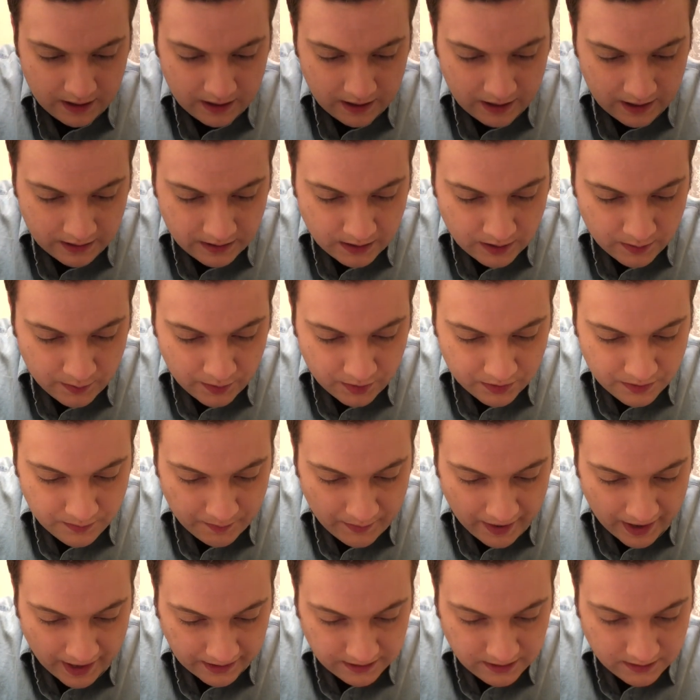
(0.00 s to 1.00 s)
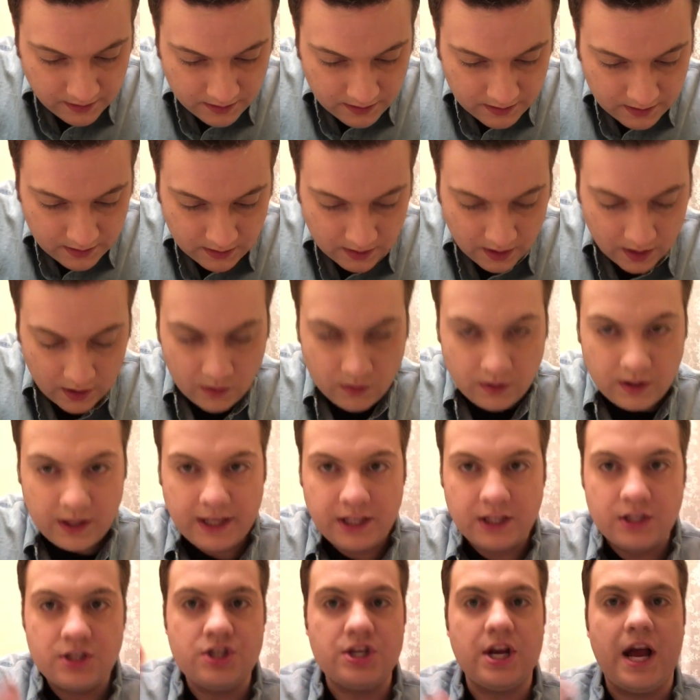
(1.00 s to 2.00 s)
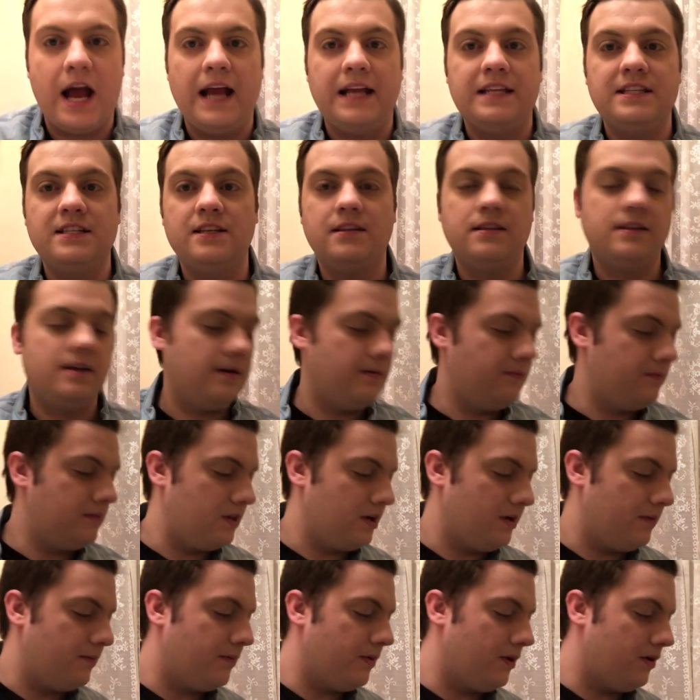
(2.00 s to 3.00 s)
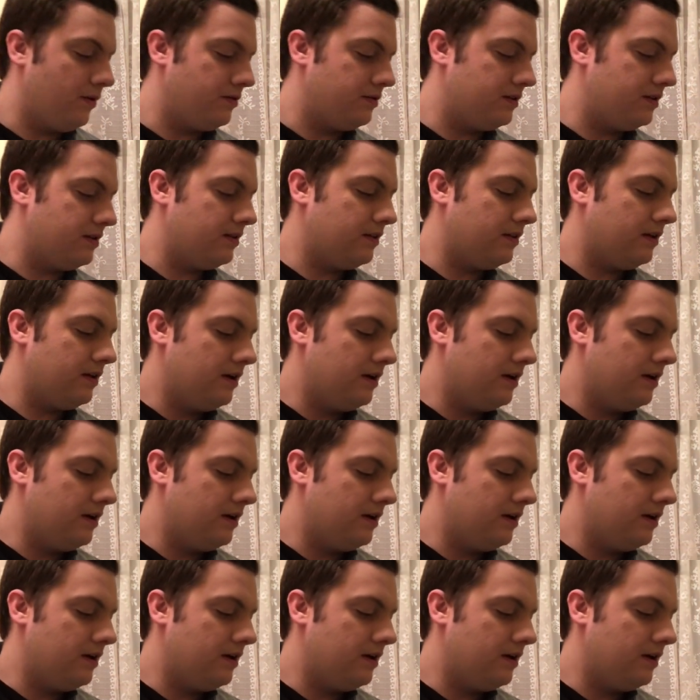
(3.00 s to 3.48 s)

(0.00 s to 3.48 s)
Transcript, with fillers: and they're both matte there's no like shine to them they're both